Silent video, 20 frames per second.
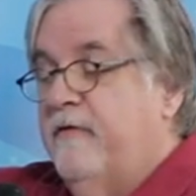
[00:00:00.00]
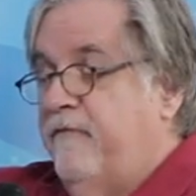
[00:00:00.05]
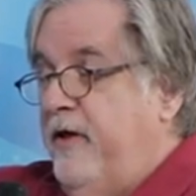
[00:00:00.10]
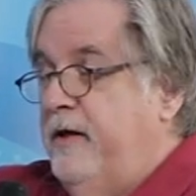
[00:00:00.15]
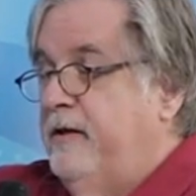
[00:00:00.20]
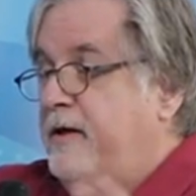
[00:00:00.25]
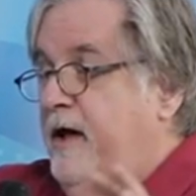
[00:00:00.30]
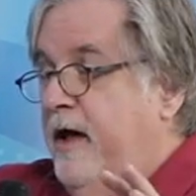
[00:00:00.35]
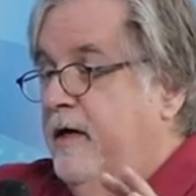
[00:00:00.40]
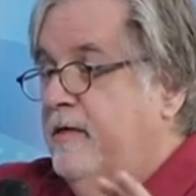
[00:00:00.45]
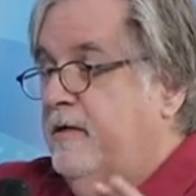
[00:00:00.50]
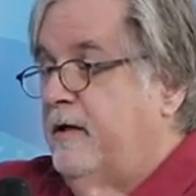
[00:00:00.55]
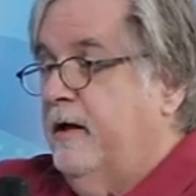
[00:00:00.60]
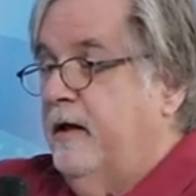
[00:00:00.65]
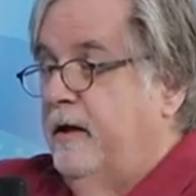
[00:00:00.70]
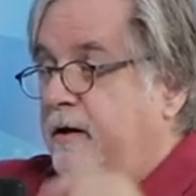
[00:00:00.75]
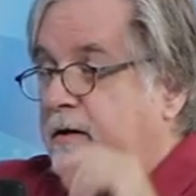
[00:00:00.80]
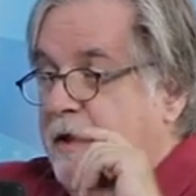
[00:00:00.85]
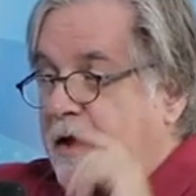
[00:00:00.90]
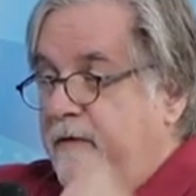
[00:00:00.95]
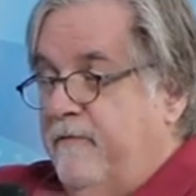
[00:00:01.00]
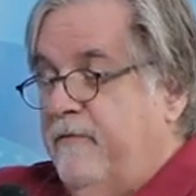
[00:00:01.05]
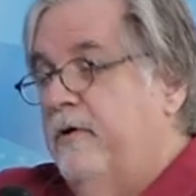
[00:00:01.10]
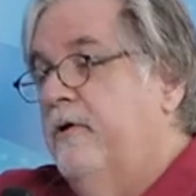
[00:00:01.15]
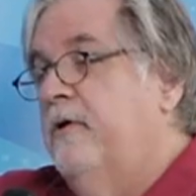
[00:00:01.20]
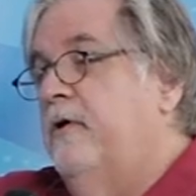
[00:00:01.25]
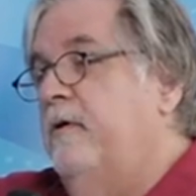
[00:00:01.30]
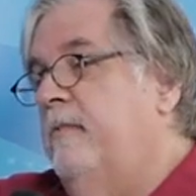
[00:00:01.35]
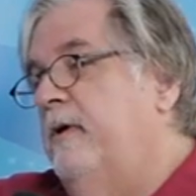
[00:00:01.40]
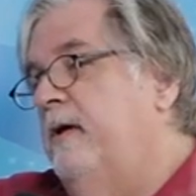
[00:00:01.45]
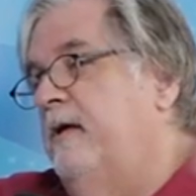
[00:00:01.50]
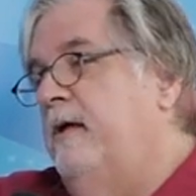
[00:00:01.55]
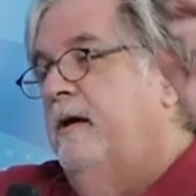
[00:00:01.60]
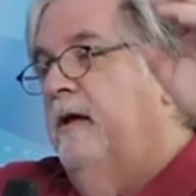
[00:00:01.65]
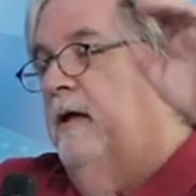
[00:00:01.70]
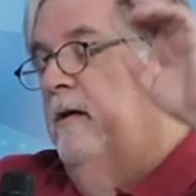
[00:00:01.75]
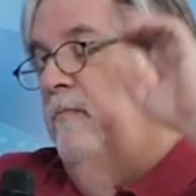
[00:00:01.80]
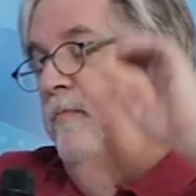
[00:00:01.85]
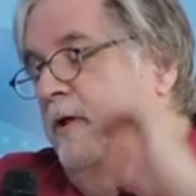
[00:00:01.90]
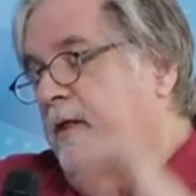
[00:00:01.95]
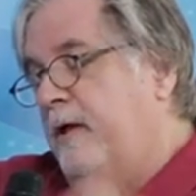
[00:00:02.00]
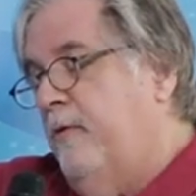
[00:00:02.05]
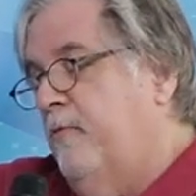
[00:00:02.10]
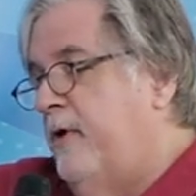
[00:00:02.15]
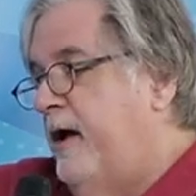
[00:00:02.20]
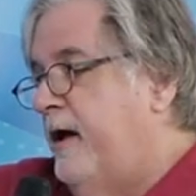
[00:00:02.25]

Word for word: it's fantastic. And David Herman and Billy